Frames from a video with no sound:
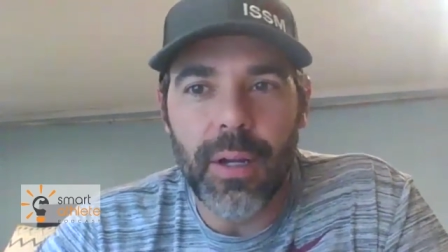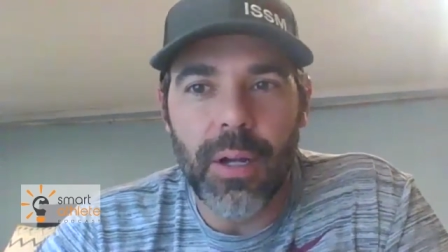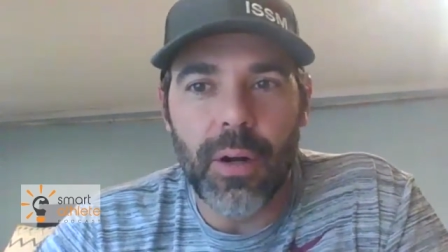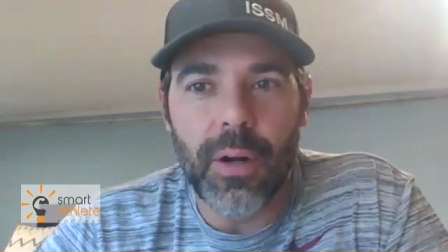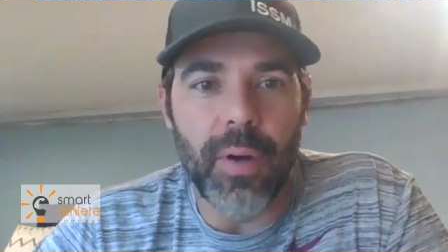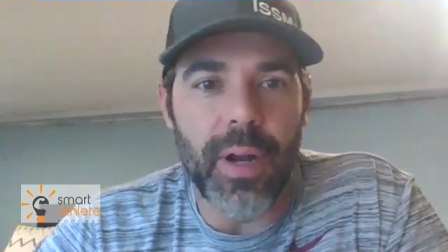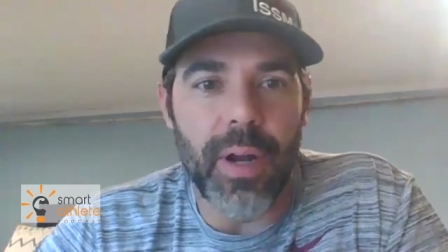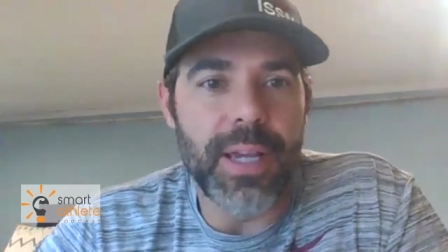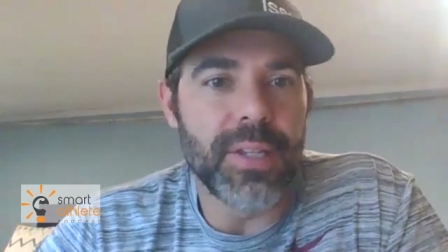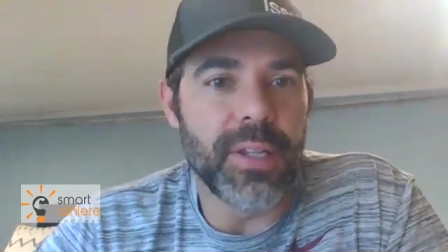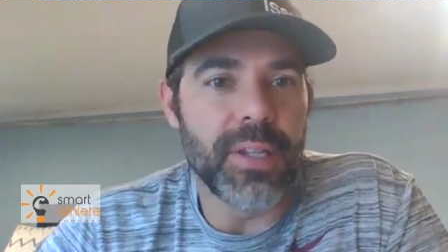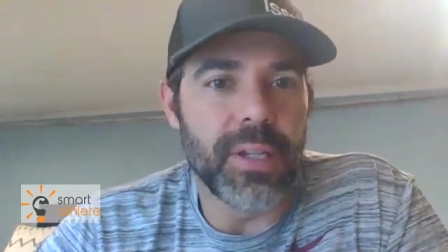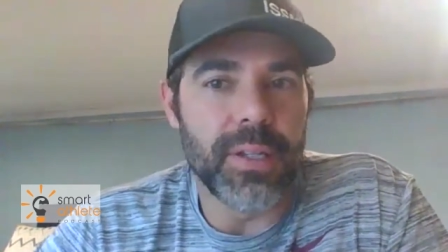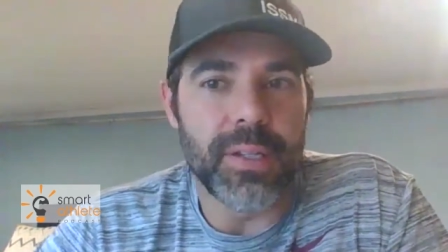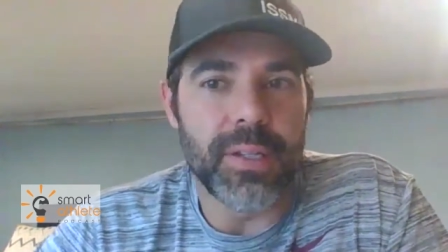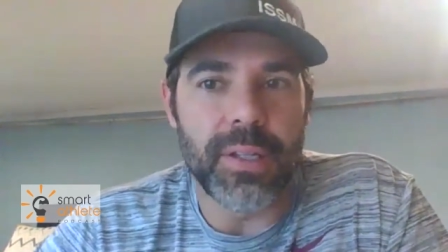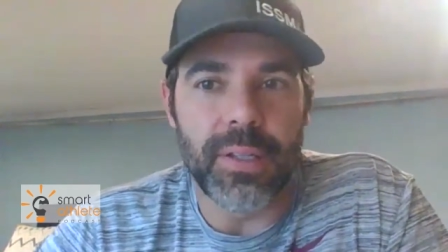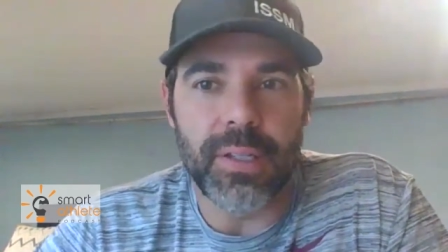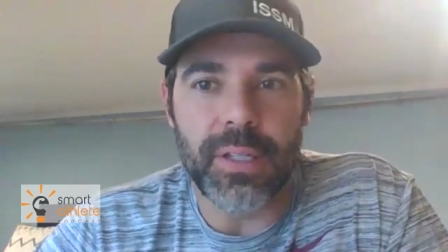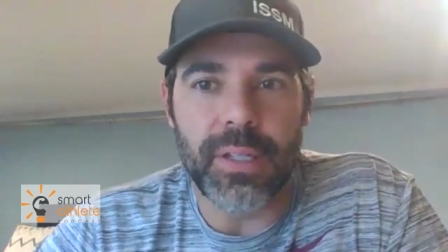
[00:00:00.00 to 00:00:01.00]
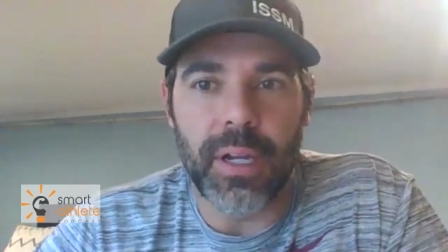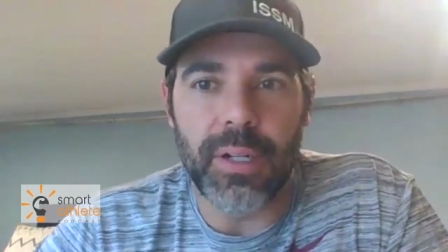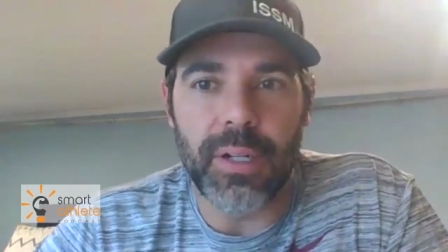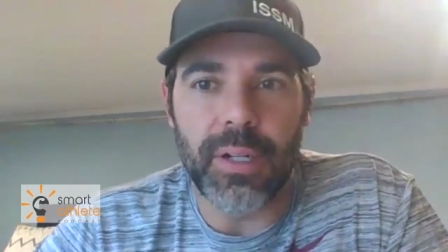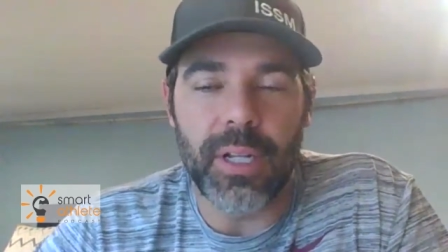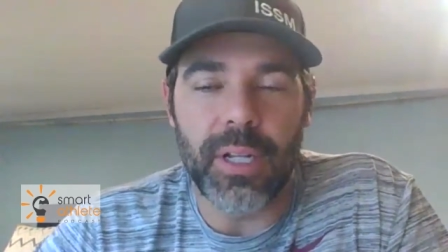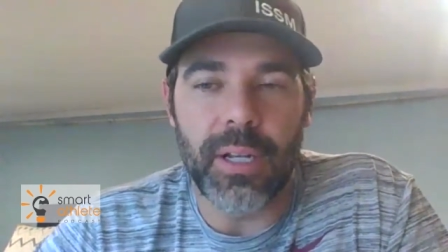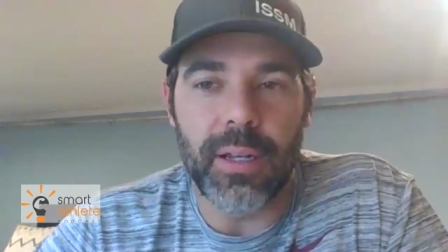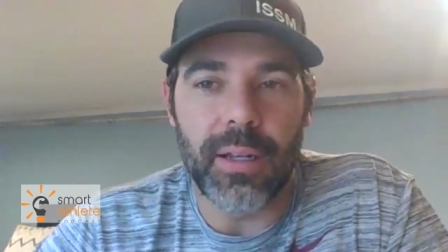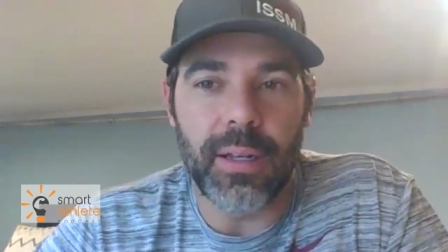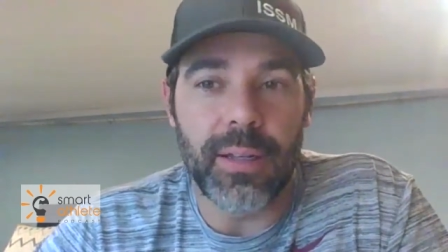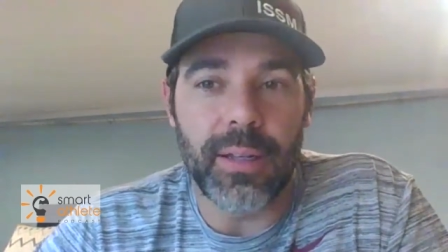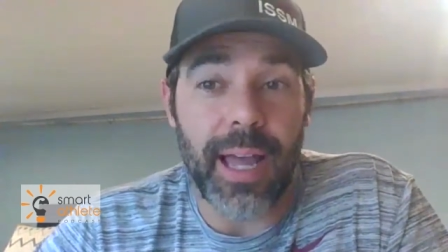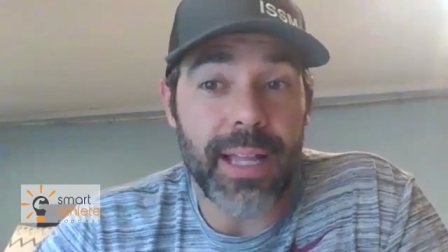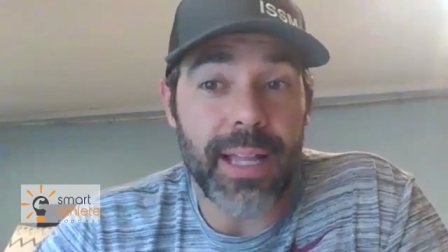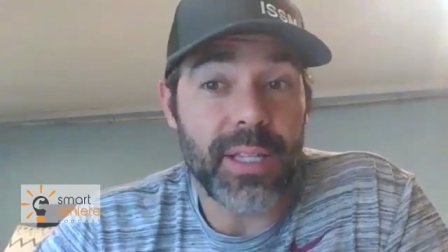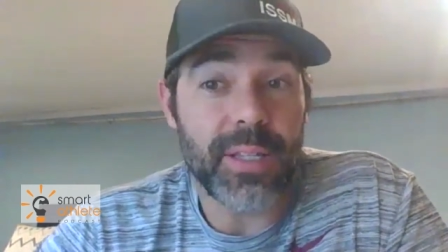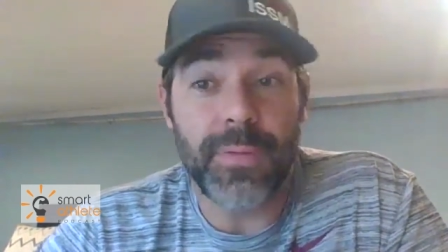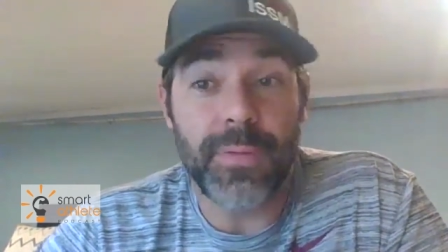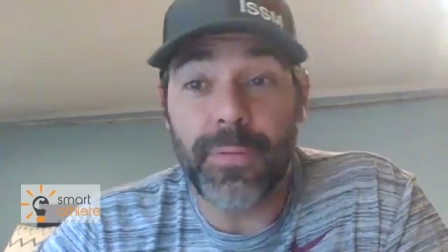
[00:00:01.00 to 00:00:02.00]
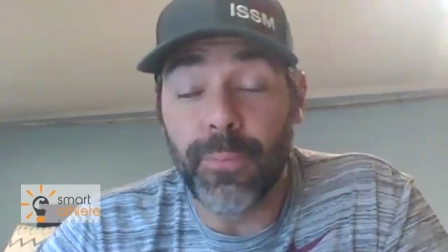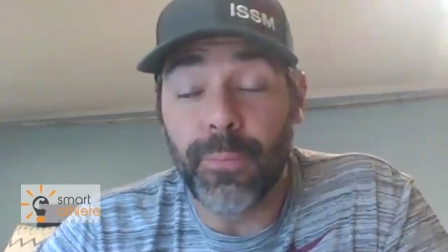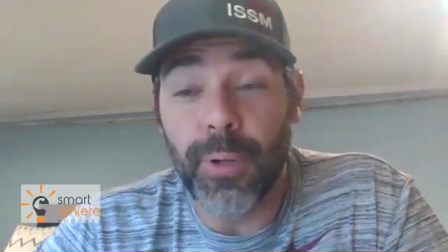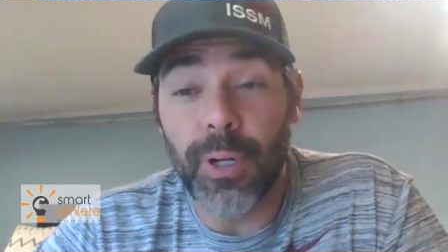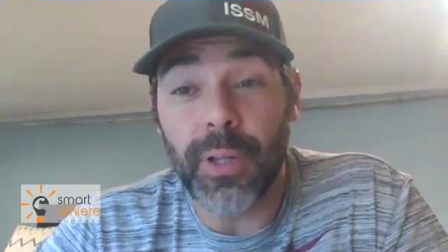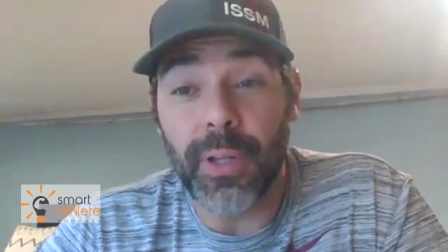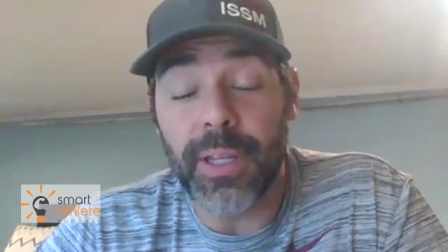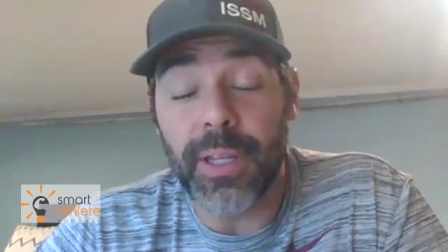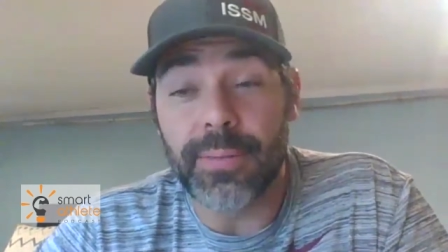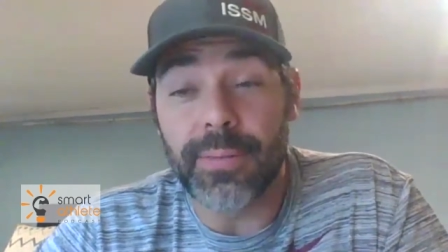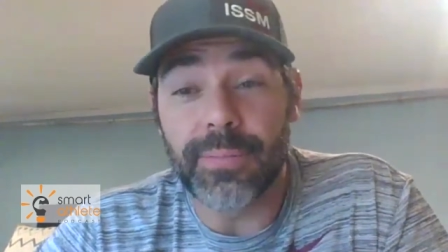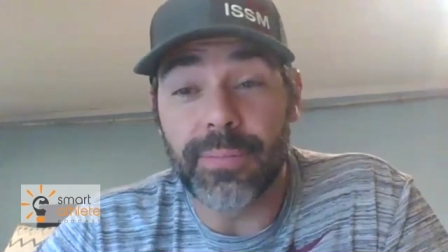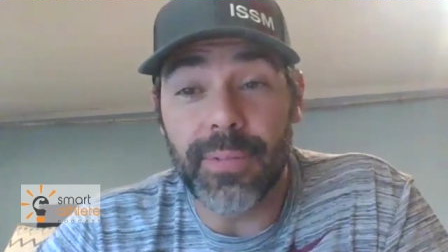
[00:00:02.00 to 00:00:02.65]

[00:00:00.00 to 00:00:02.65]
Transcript: races and such and that's really